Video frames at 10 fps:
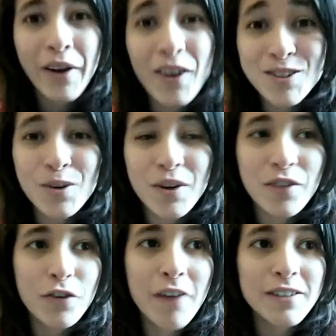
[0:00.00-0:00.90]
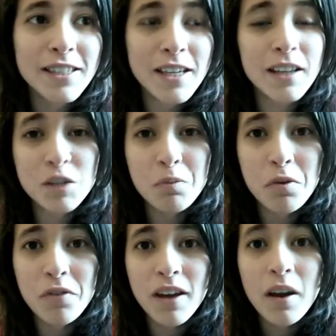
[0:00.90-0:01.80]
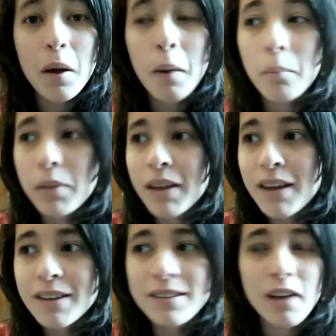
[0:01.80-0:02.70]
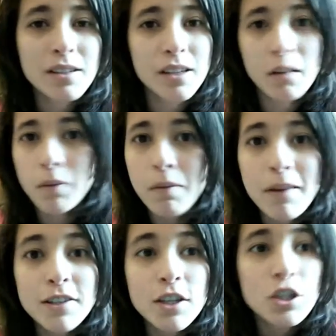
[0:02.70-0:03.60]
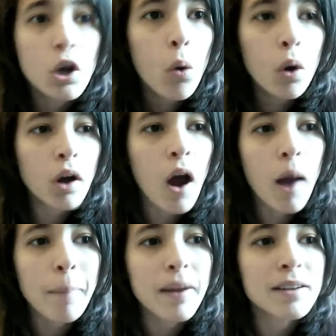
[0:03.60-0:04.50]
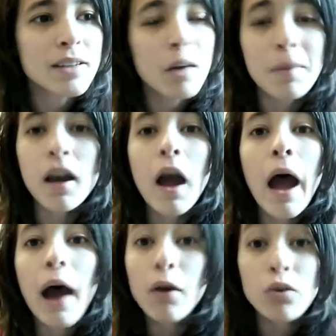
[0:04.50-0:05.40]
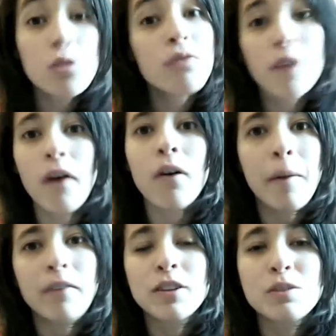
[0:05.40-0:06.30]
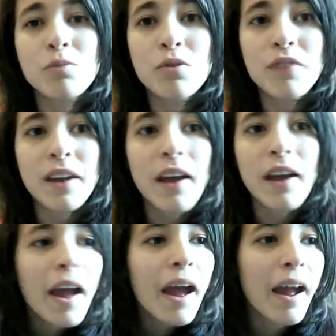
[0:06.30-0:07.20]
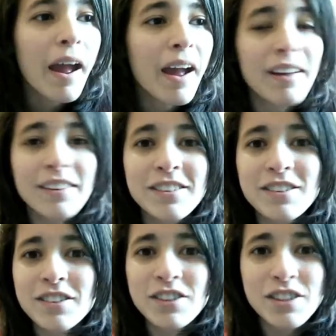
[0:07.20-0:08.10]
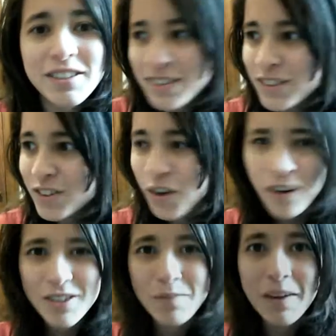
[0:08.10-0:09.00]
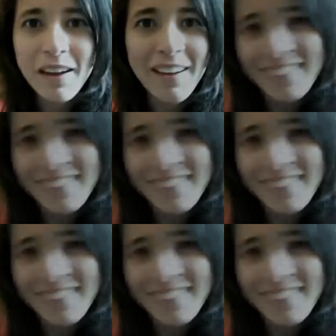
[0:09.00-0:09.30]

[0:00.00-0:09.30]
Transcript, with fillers: also, if you have seen this movie, please send me a message or comment. Tell me how you felt about this movie and just talk to me.